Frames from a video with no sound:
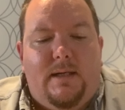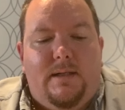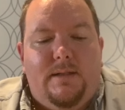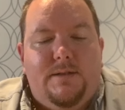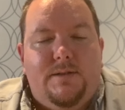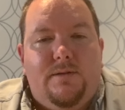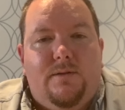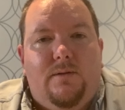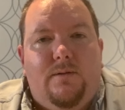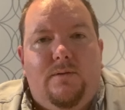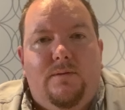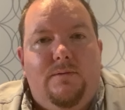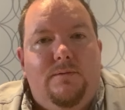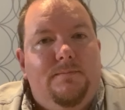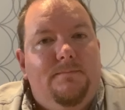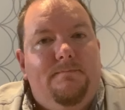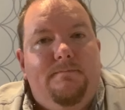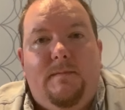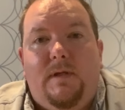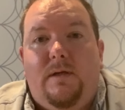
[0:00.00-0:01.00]

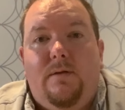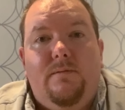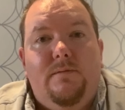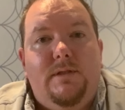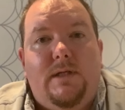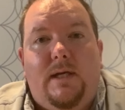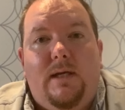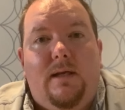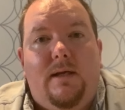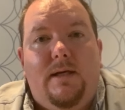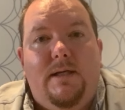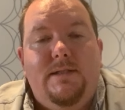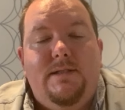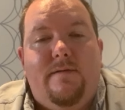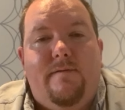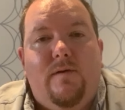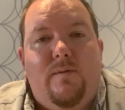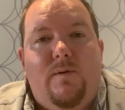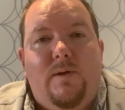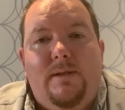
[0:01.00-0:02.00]
So, you know, tight lines,
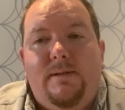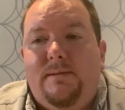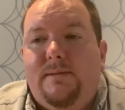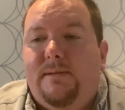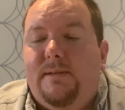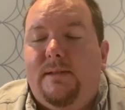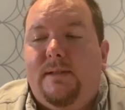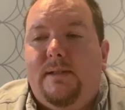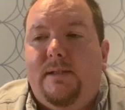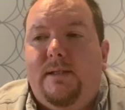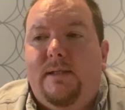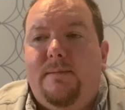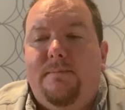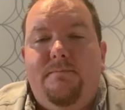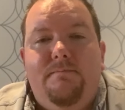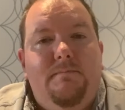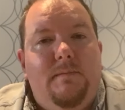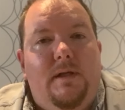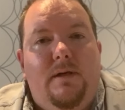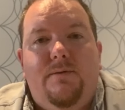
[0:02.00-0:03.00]
everyone.
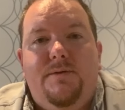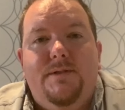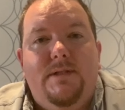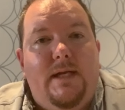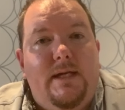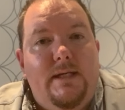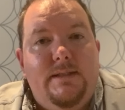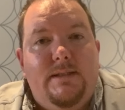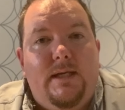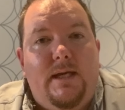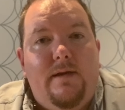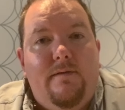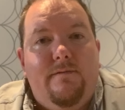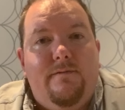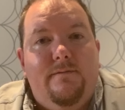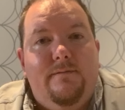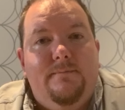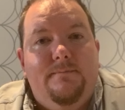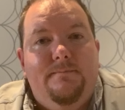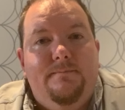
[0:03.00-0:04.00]
You know, stay
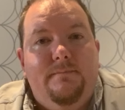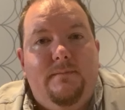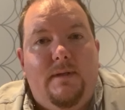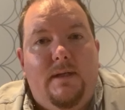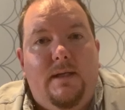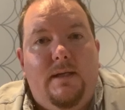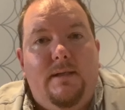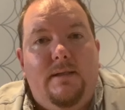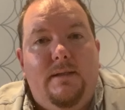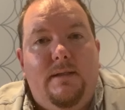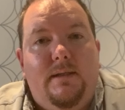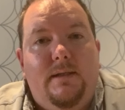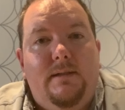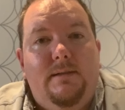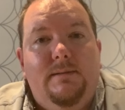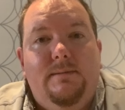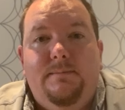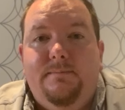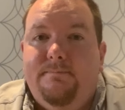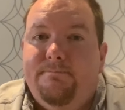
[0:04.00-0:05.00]
safe, and
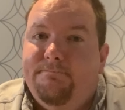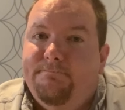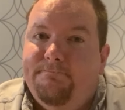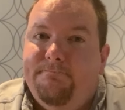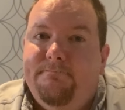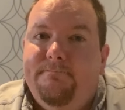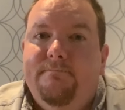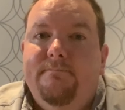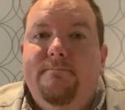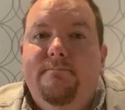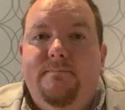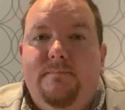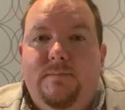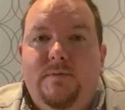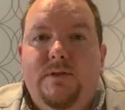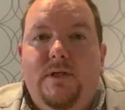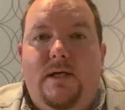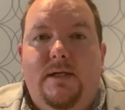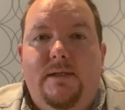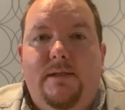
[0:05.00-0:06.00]

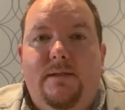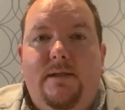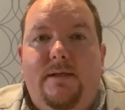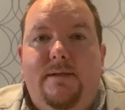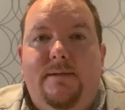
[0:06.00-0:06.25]
talk to you later.